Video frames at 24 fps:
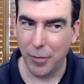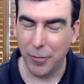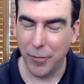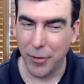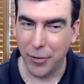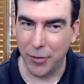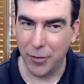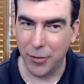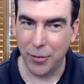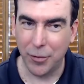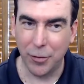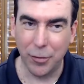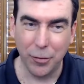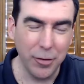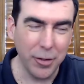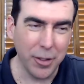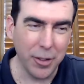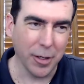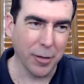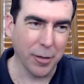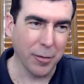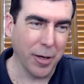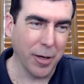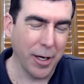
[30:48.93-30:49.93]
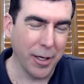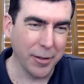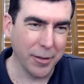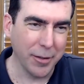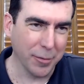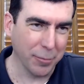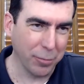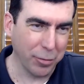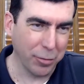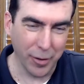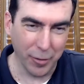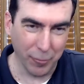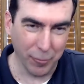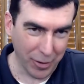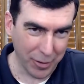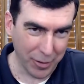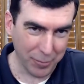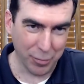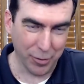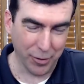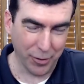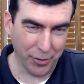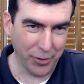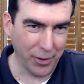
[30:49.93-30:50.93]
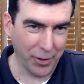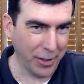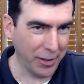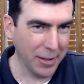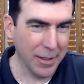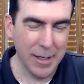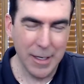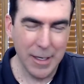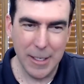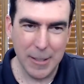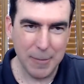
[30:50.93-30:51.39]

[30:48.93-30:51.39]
the two-year under 0.1 percent